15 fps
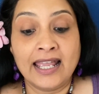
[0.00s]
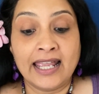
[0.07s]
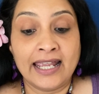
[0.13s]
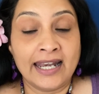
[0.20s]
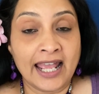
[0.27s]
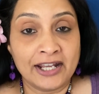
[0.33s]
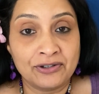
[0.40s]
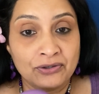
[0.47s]
and
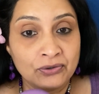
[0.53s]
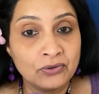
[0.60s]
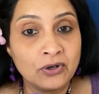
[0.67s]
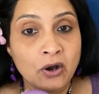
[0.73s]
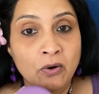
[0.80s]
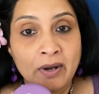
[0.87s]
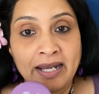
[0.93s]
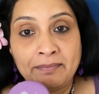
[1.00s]
I do
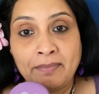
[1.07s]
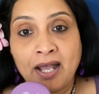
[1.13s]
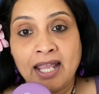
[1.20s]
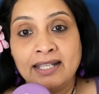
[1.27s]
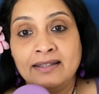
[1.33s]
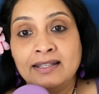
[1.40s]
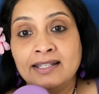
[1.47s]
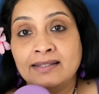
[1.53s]
go and buy
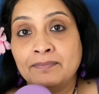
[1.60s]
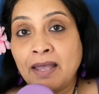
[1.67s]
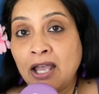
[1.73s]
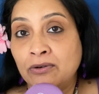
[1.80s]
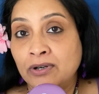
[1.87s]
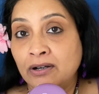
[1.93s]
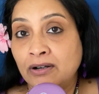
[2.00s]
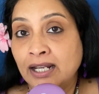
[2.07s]
this
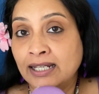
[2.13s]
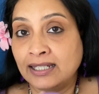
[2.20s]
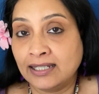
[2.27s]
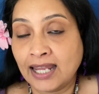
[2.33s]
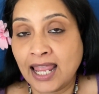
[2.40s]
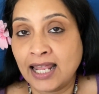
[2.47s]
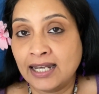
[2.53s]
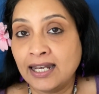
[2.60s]
powder
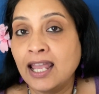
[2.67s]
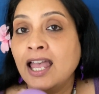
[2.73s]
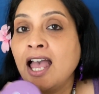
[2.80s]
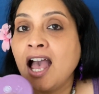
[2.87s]
again,